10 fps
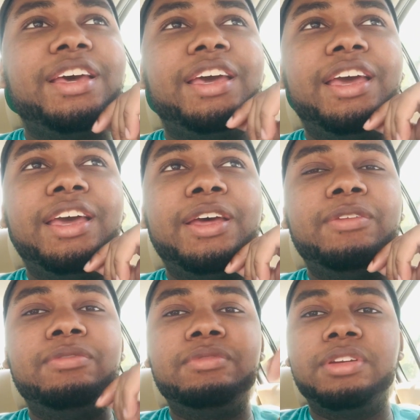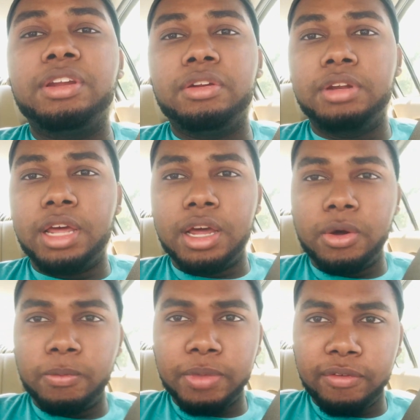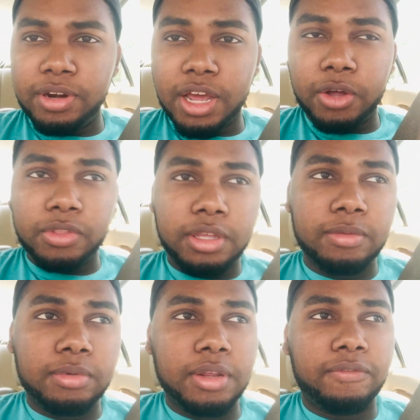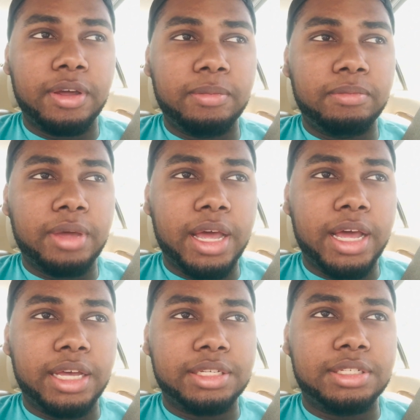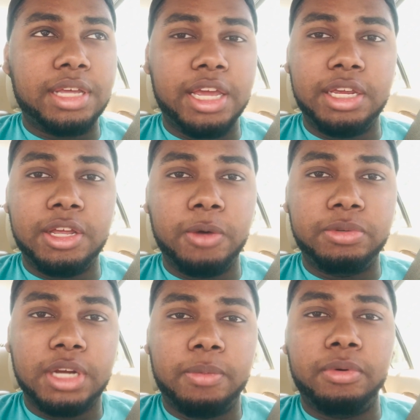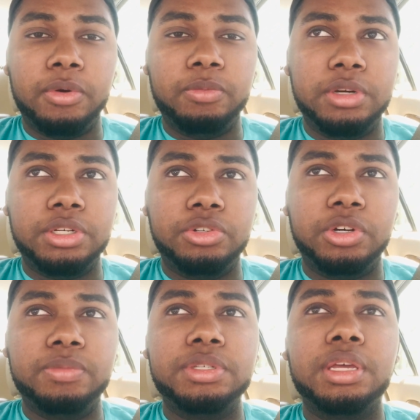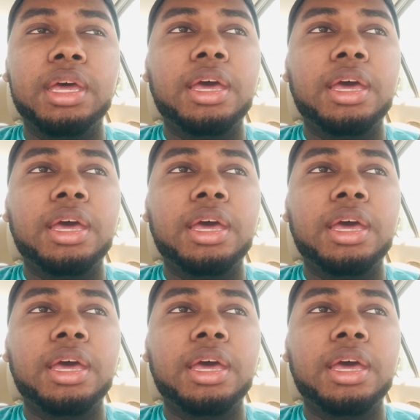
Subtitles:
And now, every now and then, if I'm asked, I help chaperone mission trips.